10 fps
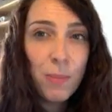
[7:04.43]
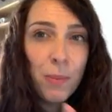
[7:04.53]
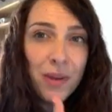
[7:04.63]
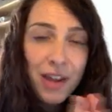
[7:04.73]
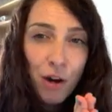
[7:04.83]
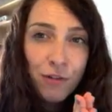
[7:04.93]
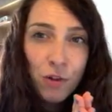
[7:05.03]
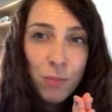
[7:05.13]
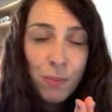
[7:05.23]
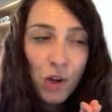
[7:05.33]
but be
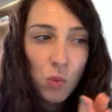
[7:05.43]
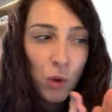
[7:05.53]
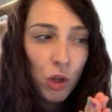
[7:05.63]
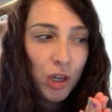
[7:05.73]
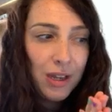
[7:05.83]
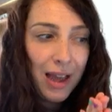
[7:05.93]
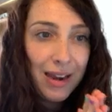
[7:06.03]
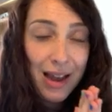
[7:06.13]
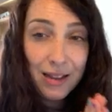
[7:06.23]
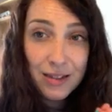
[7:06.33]
careful, because when we're looking at
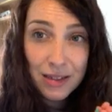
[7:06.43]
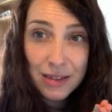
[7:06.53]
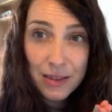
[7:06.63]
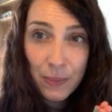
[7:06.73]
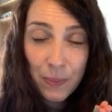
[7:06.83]
analysis,